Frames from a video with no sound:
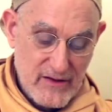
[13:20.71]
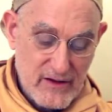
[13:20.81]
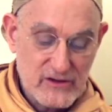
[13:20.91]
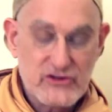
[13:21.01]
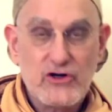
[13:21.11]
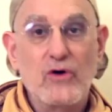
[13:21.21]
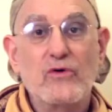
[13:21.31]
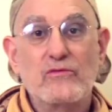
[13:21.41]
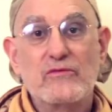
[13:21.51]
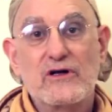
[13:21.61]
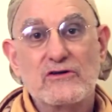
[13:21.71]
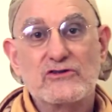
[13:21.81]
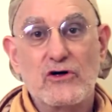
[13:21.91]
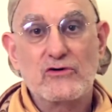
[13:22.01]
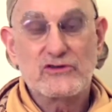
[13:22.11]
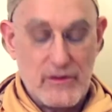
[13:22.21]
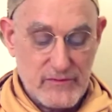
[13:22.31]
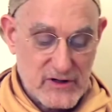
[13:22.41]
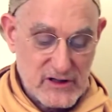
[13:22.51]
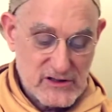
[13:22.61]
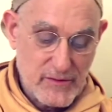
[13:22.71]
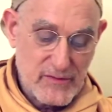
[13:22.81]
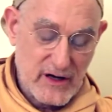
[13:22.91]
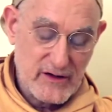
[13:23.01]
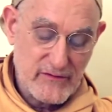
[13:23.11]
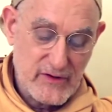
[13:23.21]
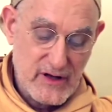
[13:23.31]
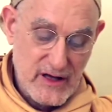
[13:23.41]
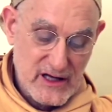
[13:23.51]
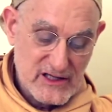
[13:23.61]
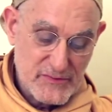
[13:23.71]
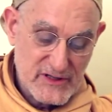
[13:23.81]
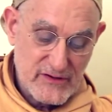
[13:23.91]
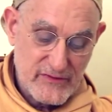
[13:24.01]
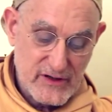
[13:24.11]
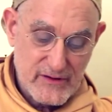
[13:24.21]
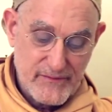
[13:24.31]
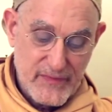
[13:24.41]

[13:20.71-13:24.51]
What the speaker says: It'll show some kind of specific.